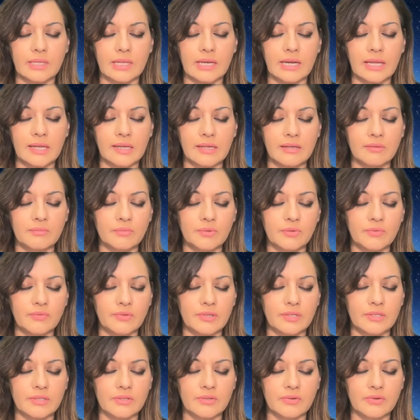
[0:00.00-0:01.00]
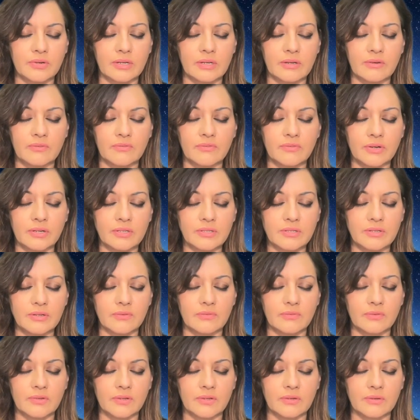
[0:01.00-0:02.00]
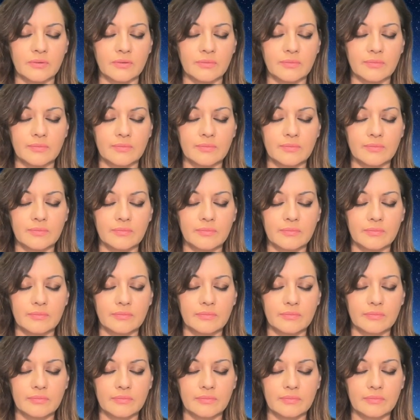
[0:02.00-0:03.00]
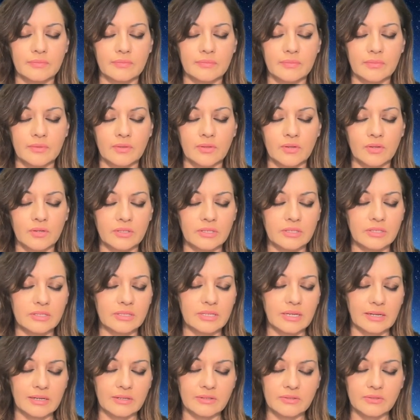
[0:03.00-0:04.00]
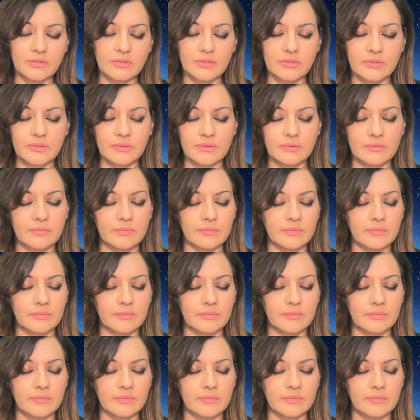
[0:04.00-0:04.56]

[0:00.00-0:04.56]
like a movie screen in front of you, not attached.